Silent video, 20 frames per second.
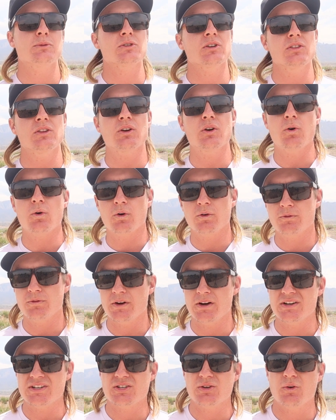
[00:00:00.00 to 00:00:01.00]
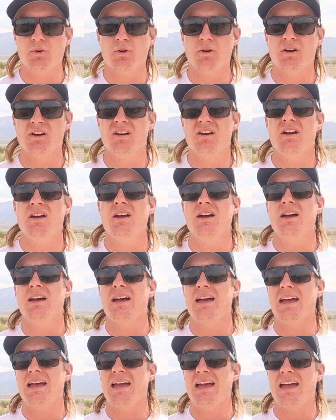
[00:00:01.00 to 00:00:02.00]
was on the Korn Ferry Tour,
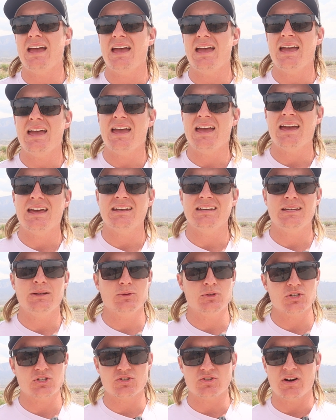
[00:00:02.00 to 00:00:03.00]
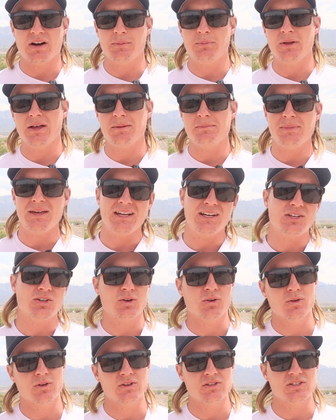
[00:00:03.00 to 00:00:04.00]
and he was just trying to play mini
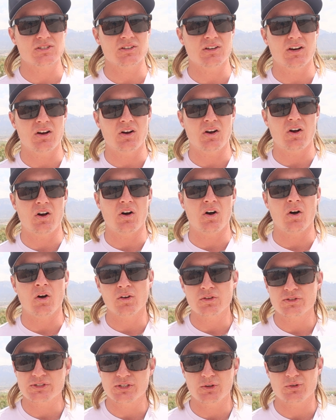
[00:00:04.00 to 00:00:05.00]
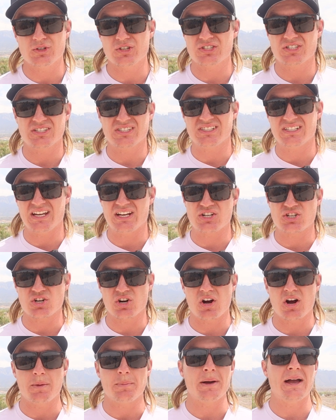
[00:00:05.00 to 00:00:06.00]
tours also just to stay
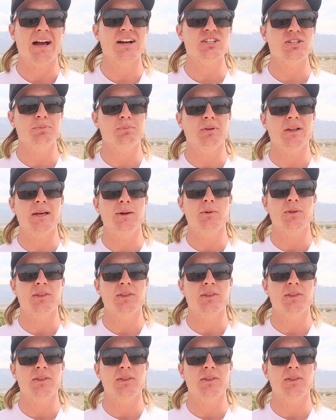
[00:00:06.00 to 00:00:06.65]
sharp. I actually played